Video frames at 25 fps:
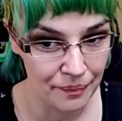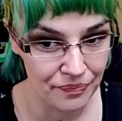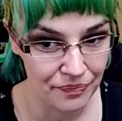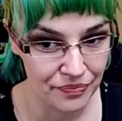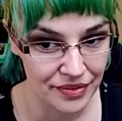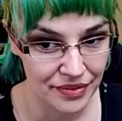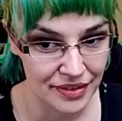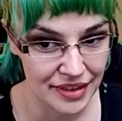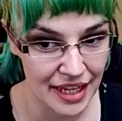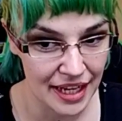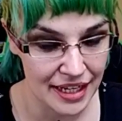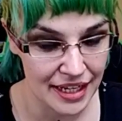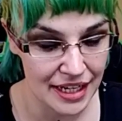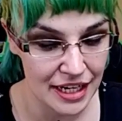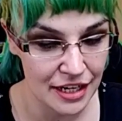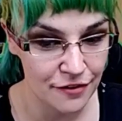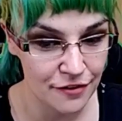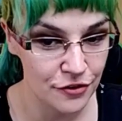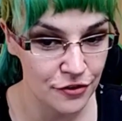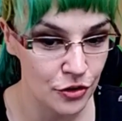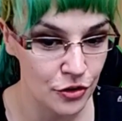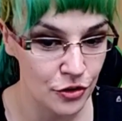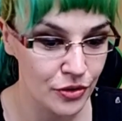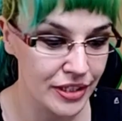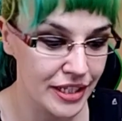That
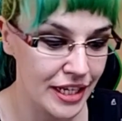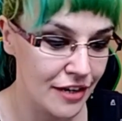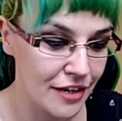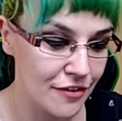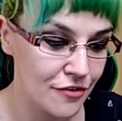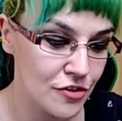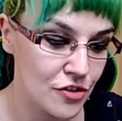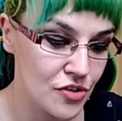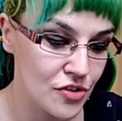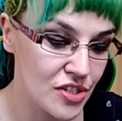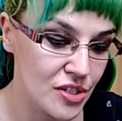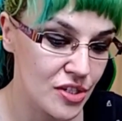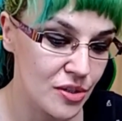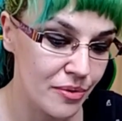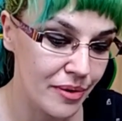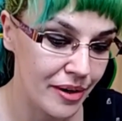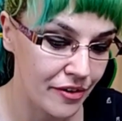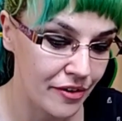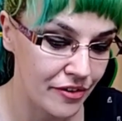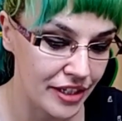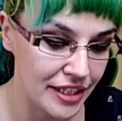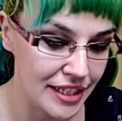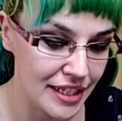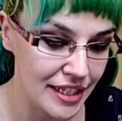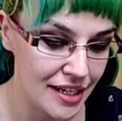if you give to Square
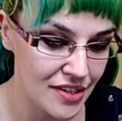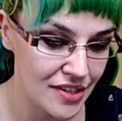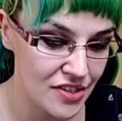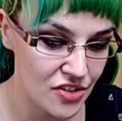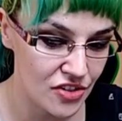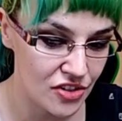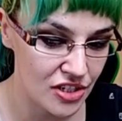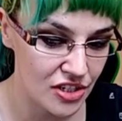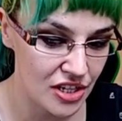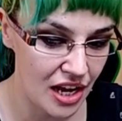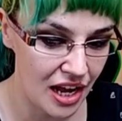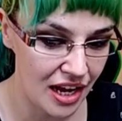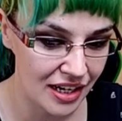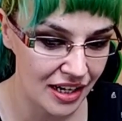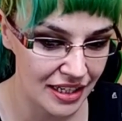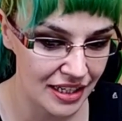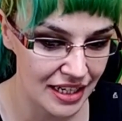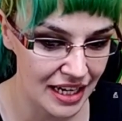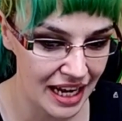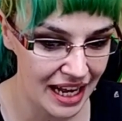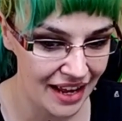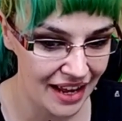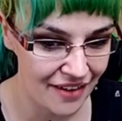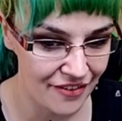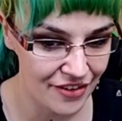Enix, you're not going to
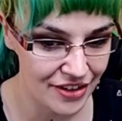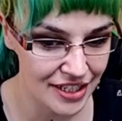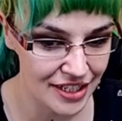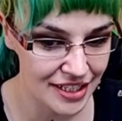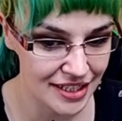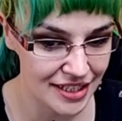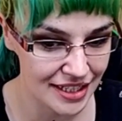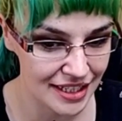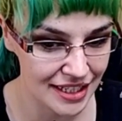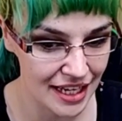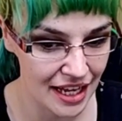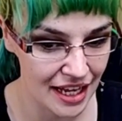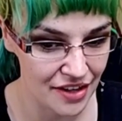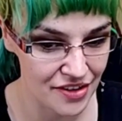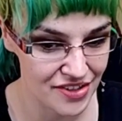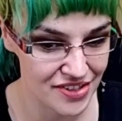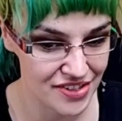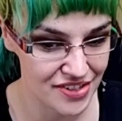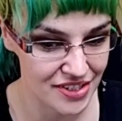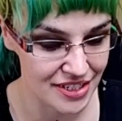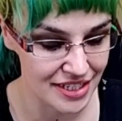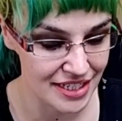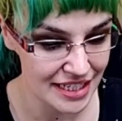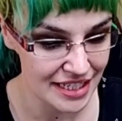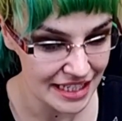have anything else
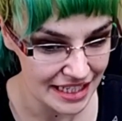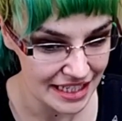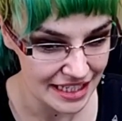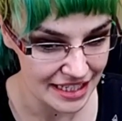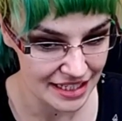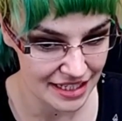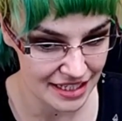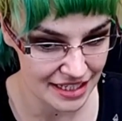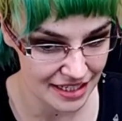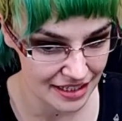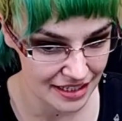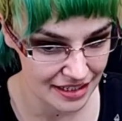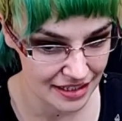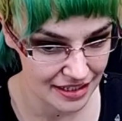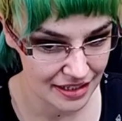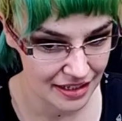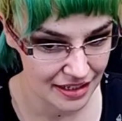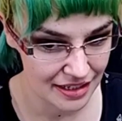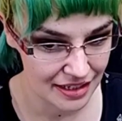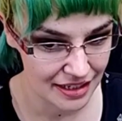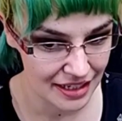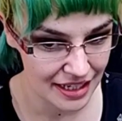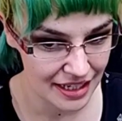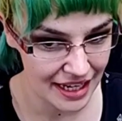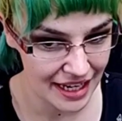to eat.
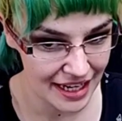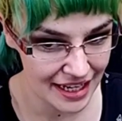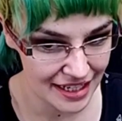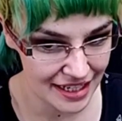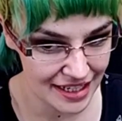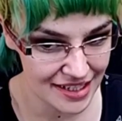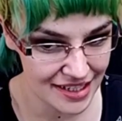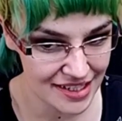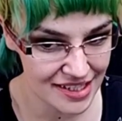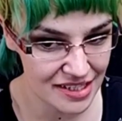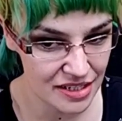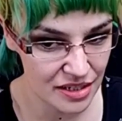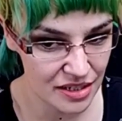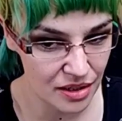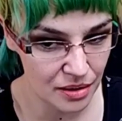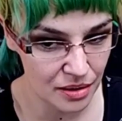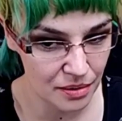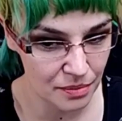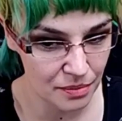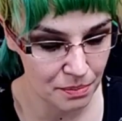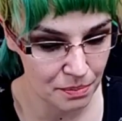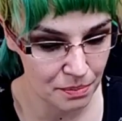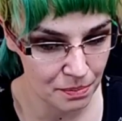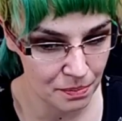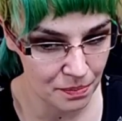It is
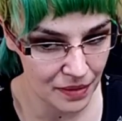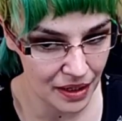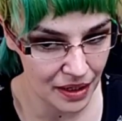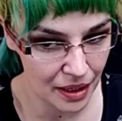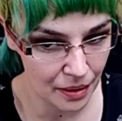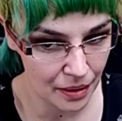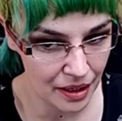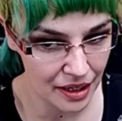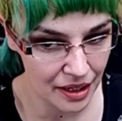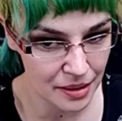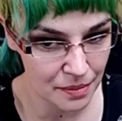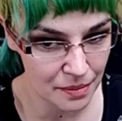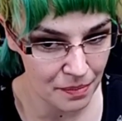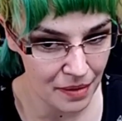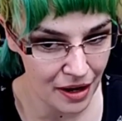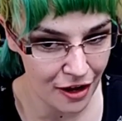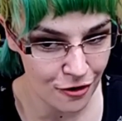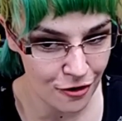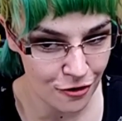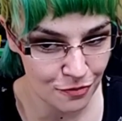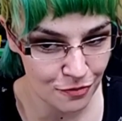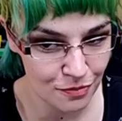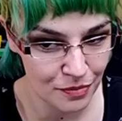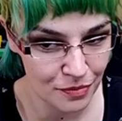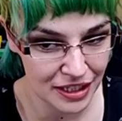an amount
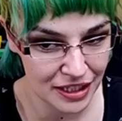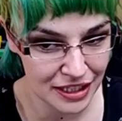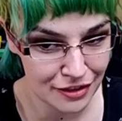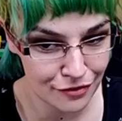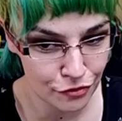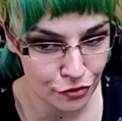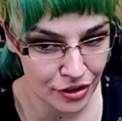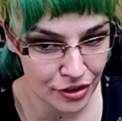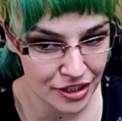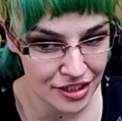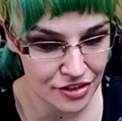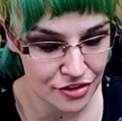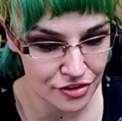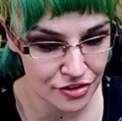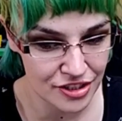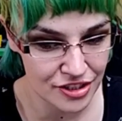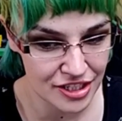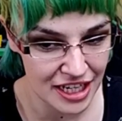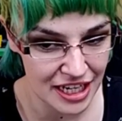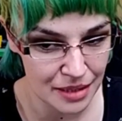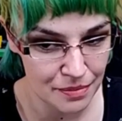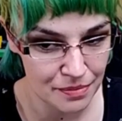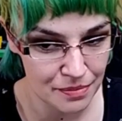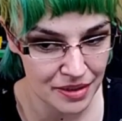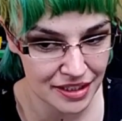of money for
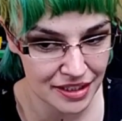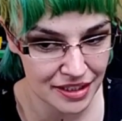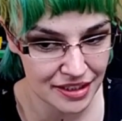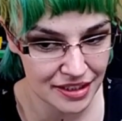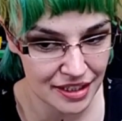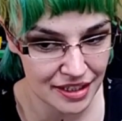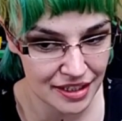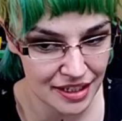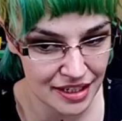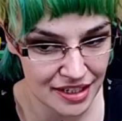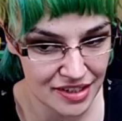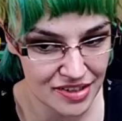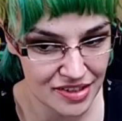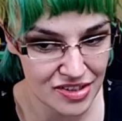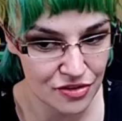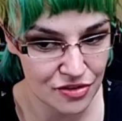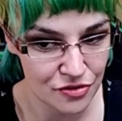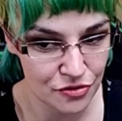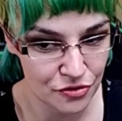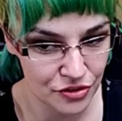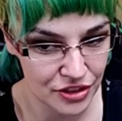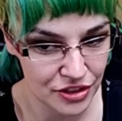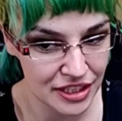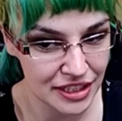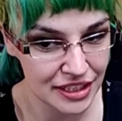entertainment that
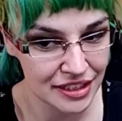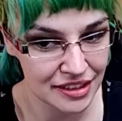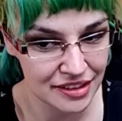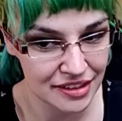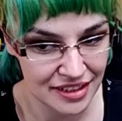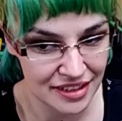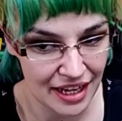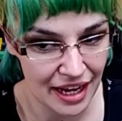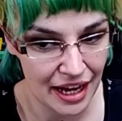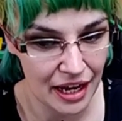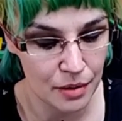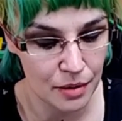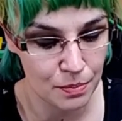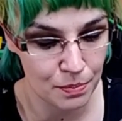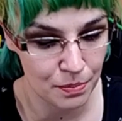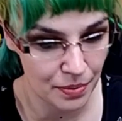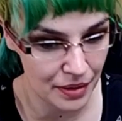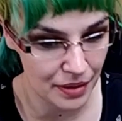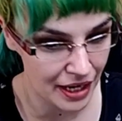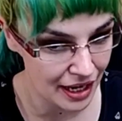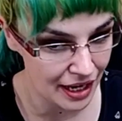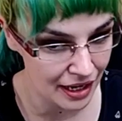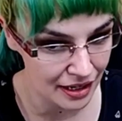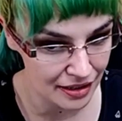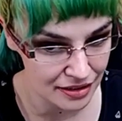isn't really that
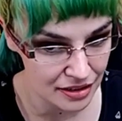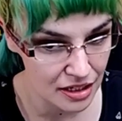bad